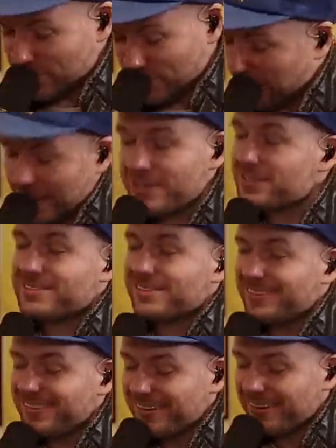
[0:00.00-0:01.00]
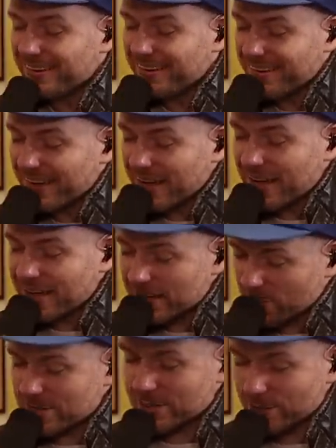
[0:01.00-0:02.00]
It was the finest.
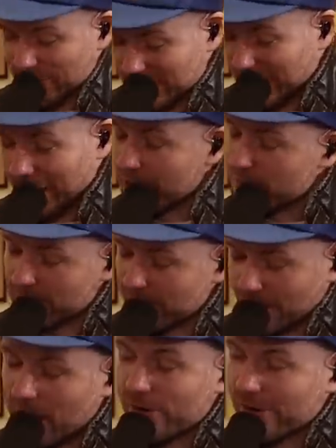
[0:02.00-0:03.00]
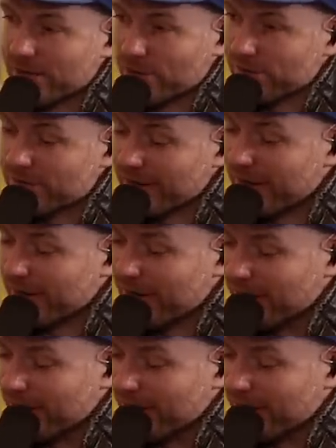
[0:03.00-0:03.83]
There was a nice bit of concrete dust in it.